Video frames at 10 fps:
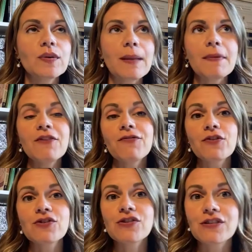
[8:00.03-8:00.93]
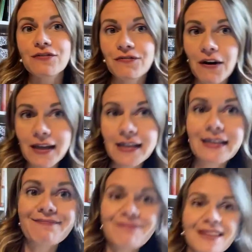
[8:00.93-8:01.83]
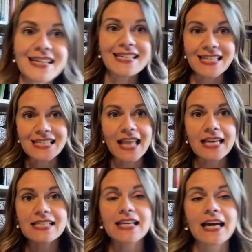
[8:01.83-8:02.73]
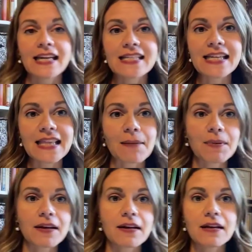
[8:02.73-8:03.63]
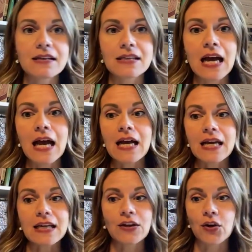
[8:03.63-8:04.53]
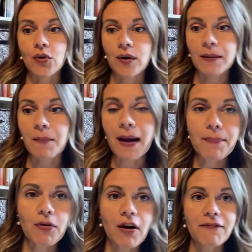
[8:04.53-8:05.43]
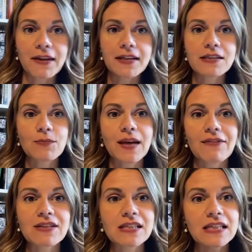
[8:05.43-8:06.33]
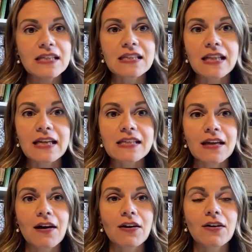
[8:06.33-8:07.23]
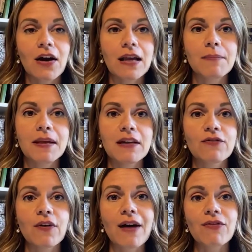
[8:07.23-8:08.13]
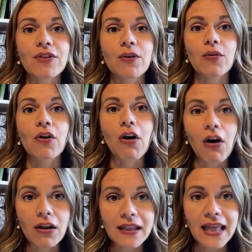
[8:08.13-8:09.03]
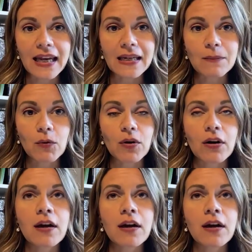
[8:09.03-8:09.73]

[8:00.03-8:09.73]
me first just define dyslexia. And I say that because, in my province, we haven't seen dyslexia on an IEP in forever. They don't call it that anymore.